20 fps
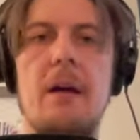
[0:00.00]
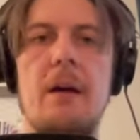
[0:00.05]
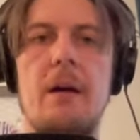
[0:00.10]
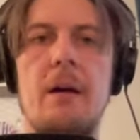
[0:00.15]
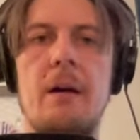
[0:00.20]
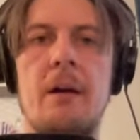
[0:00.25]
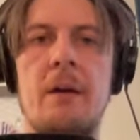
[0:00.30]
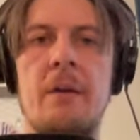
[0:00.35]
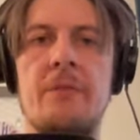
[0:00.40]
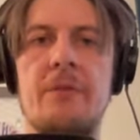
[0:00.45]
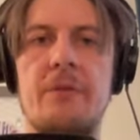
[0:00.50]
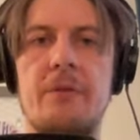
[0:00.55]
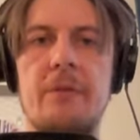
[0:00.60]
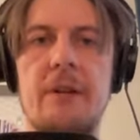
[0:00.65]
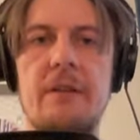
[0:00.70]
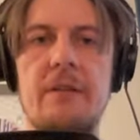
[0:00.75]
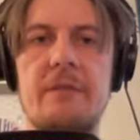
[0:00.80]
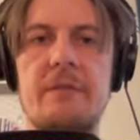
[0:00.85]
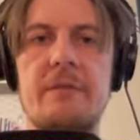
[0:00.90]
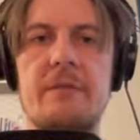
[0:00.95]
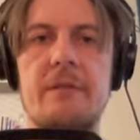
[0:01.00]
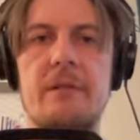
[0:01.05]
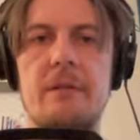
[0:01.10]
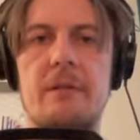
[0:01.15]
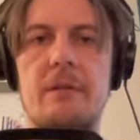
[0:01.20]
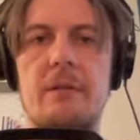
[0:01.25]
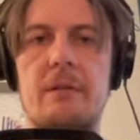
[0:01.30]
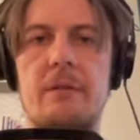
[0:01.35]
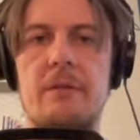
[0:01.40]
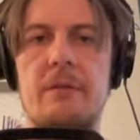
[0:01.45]
uh, there is
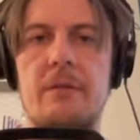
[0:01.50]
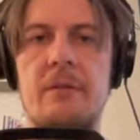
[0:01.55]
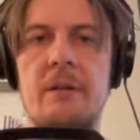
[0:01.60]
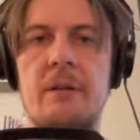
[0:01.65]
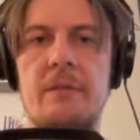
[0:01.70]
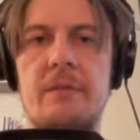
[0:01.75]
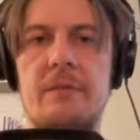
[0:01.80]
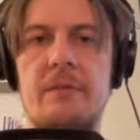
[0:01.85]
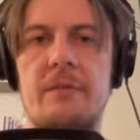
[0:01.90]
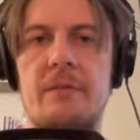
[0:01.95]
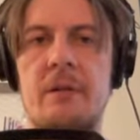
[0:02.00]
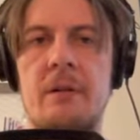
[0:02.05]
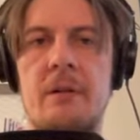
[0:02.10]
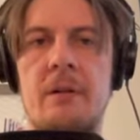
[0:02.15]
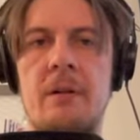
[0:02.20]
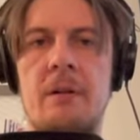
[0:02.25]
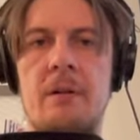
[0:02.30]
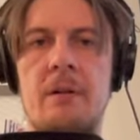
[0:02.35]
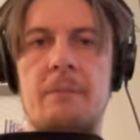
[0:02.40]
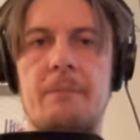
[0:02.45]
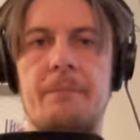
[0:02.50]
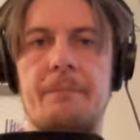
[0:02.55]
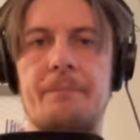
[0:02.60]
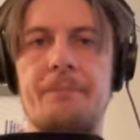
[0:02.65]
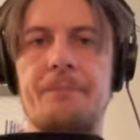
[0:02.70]
this um,